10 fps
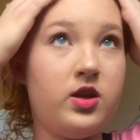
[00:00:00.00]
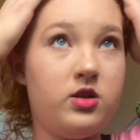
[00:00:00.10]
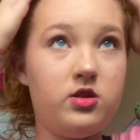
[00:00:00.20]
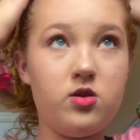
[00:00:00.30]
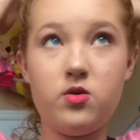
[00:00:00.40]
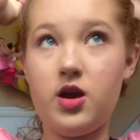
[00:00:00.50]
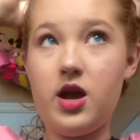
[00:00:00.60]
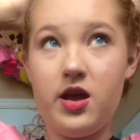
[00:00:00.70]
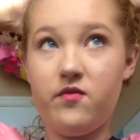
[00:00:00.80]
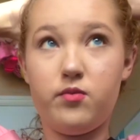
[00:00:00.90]
So
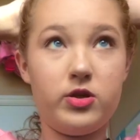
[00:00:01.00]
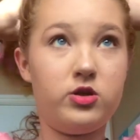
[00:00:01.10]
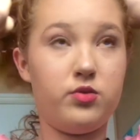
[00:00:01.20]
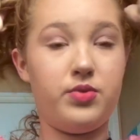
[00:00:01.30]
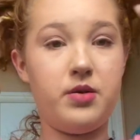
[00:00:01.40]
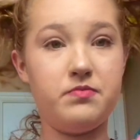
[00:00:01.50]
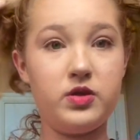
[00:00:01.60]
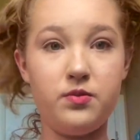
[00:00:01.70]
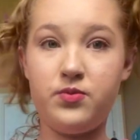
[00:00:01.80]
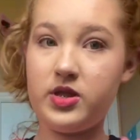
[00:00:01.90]
I have a bunch of
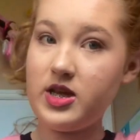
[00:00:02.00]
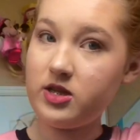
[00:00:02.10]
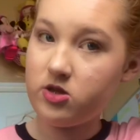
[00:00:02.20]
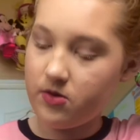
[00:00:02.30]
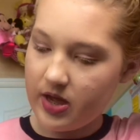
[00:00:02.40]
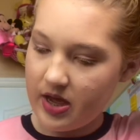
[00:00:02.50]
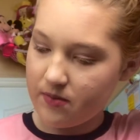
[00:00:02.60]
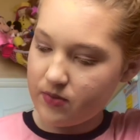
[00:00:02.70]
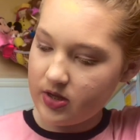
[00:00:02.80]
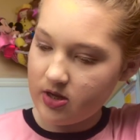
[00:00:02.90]
bumps, but that's
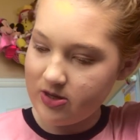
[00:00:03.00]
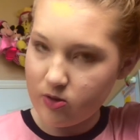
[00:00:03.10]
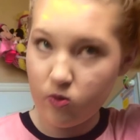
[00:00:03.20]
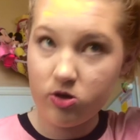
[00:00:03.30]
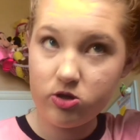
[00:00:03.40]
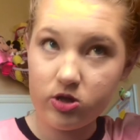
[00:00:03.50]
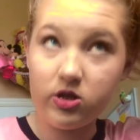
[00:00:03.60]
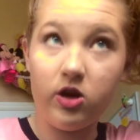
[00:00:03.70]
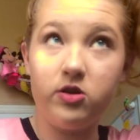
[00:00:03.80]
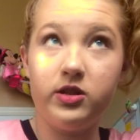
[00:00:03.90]
okay because we're
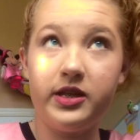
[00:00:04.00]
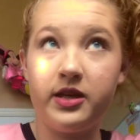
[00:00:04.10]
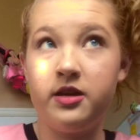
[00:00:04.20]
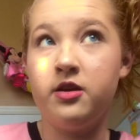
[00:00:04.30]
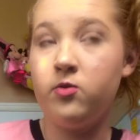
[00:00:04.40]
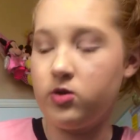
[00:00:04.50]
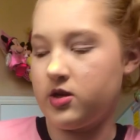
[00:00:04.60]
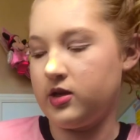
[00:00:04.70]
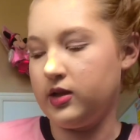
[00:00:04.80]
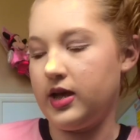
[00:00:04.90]
just curling it and we're
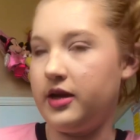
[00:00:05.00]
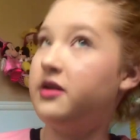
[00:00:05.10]
gonna let